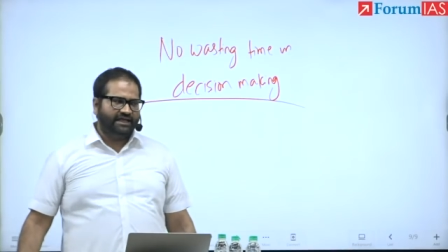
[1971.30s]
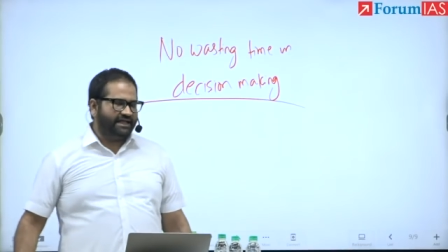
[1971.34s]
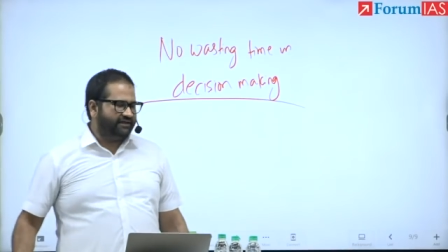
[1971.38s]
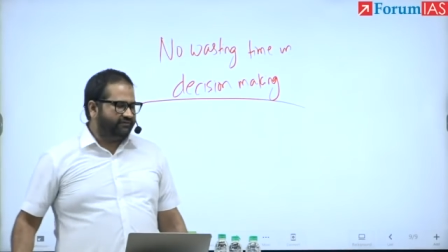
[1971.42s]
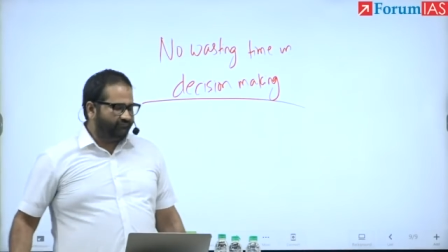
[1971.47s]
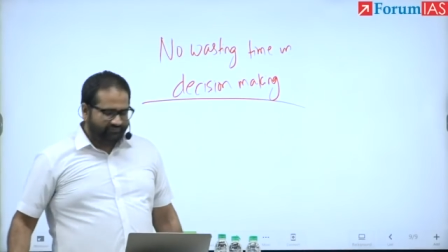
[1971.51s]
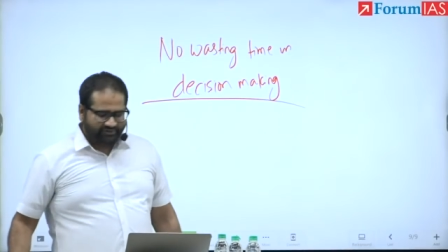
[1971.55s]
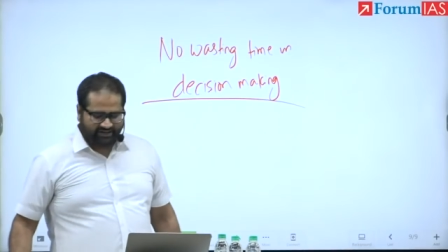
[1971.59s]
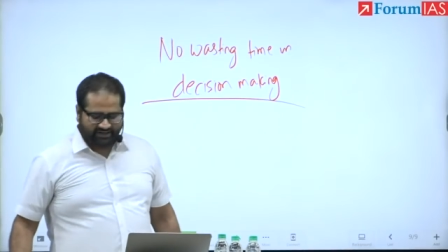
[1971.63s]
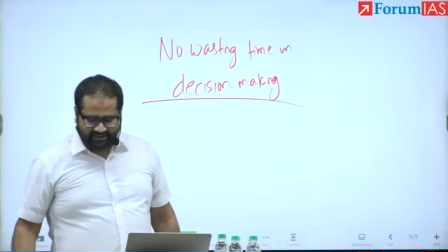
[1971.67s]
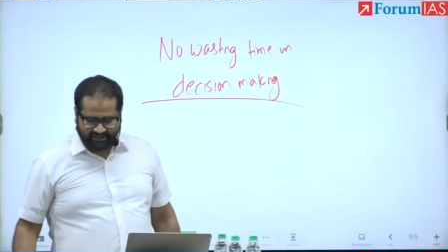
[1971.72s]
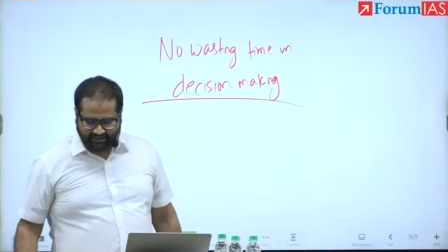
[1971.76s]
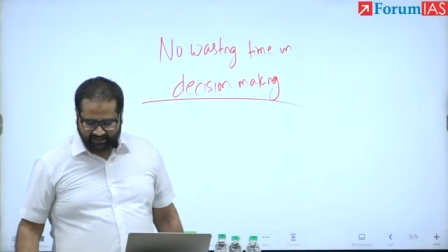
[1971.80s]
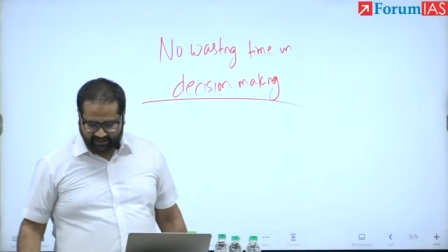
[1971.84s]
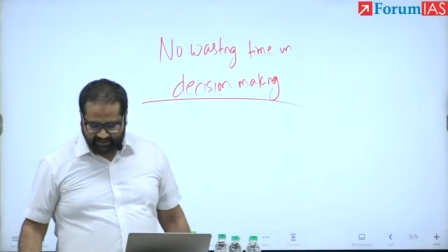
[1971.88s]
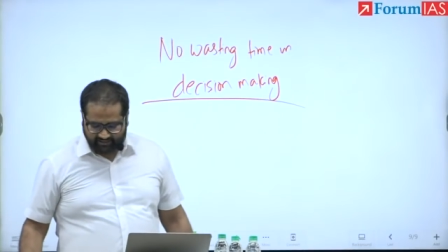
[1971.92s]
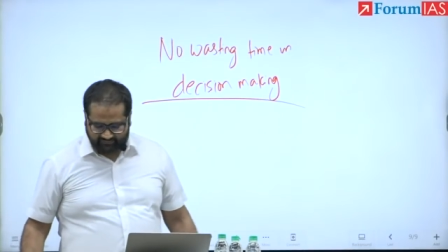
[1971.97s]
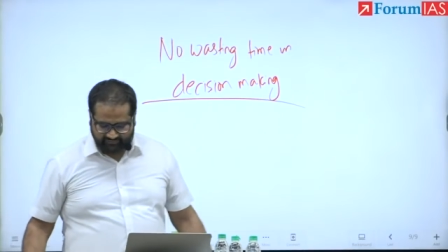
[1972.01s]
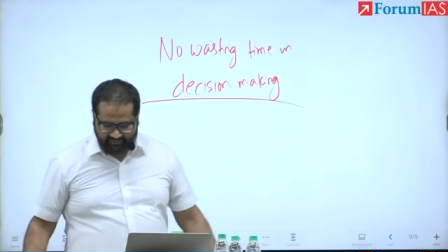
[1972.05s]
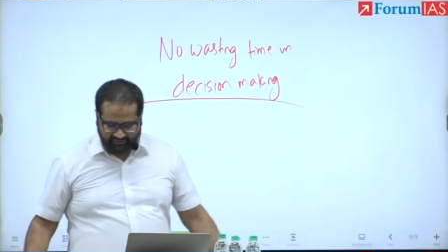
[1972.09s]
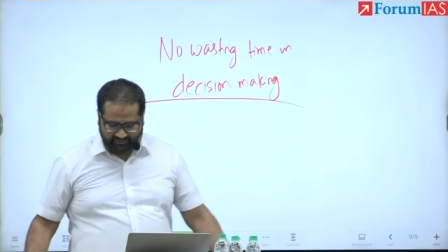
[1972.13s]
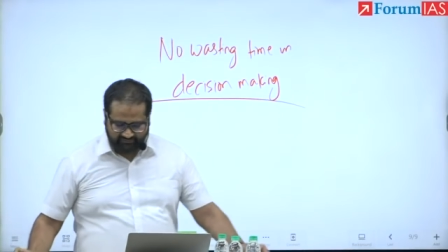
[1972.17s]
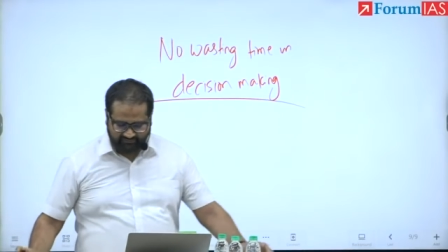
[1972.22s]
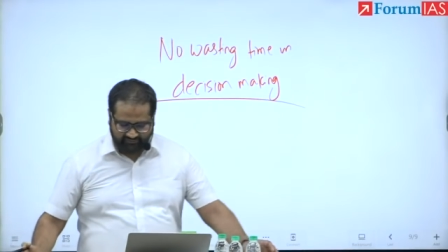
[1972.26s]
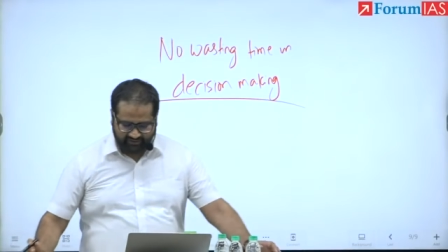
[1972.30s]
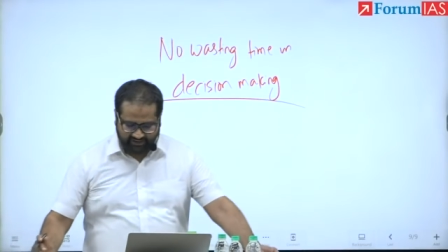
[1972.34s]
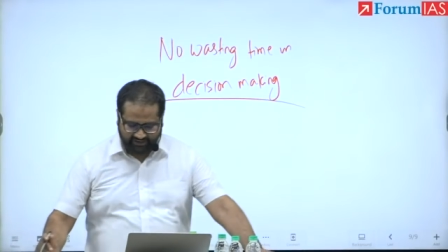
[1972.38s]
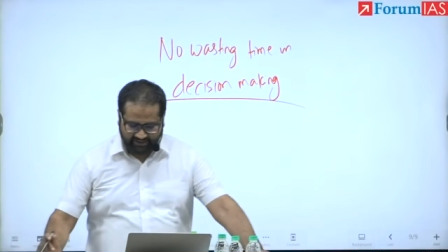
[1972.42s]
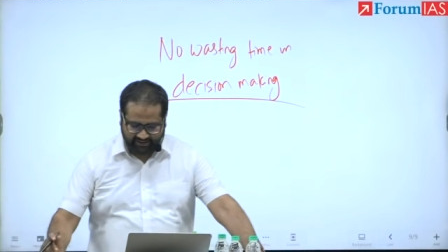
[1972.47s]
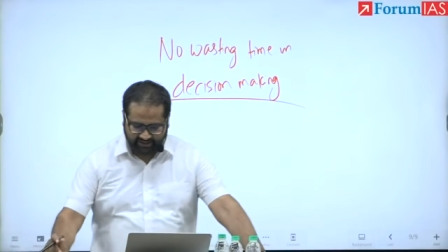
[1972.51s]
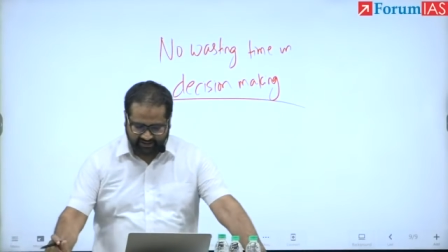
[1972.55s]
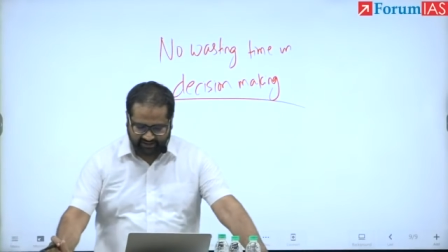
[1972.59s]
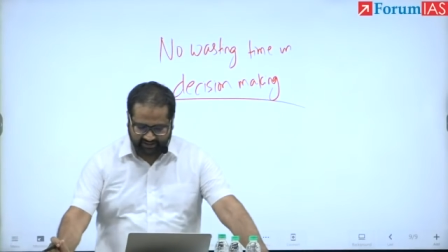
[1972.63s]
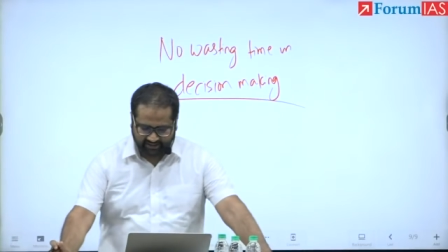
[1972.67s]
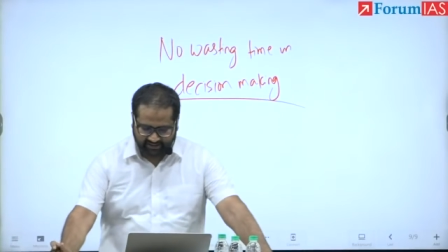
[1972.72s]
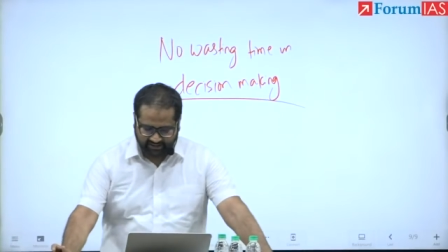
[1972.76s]
every day after
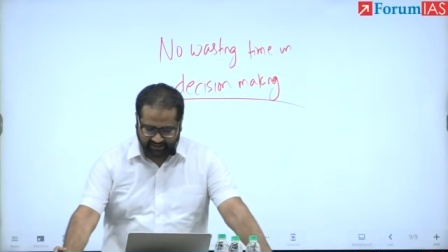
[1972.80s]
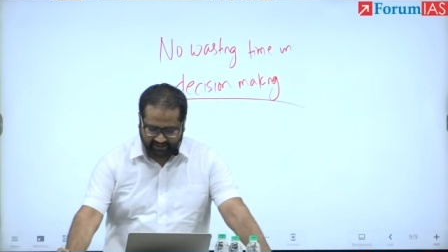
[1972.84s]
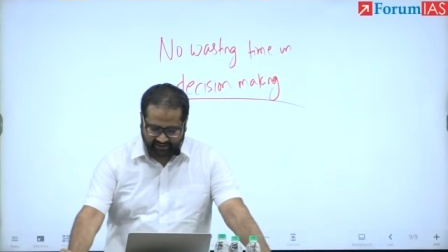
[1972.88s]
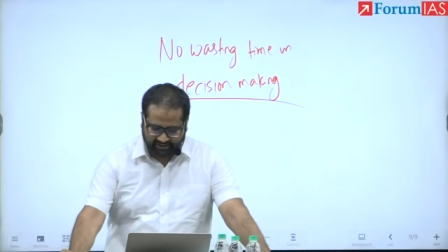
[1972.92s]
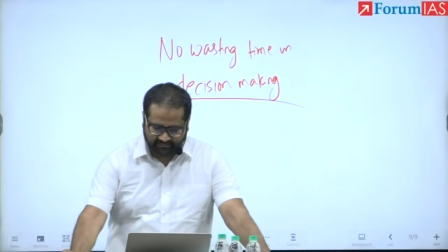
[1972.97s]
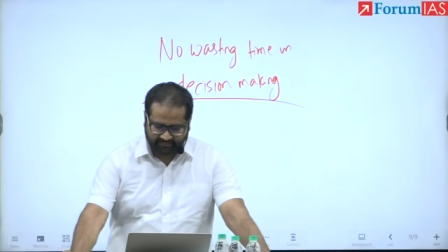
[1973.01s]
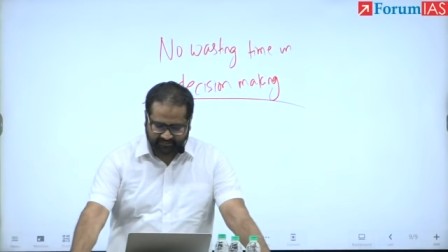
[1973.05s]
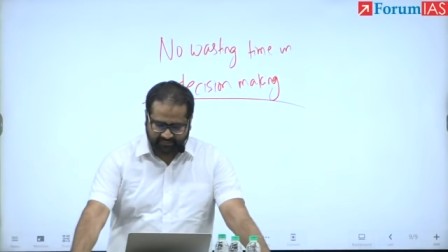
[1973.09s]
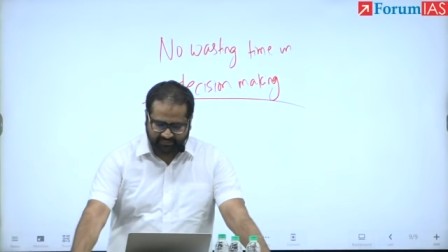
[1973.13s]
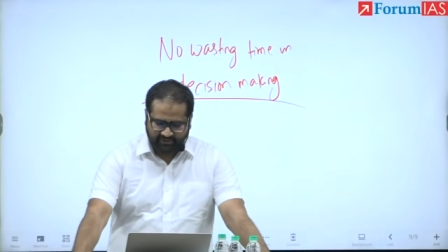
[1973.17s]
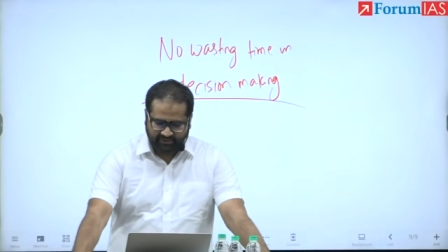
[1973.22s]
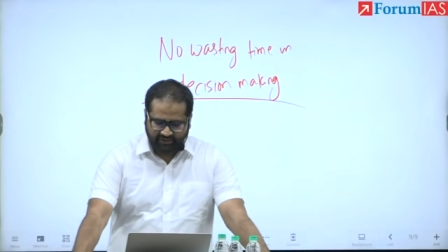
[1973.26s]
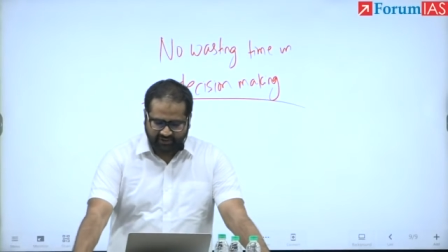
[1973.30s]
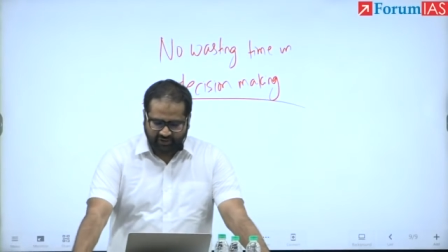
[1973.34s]
waking up,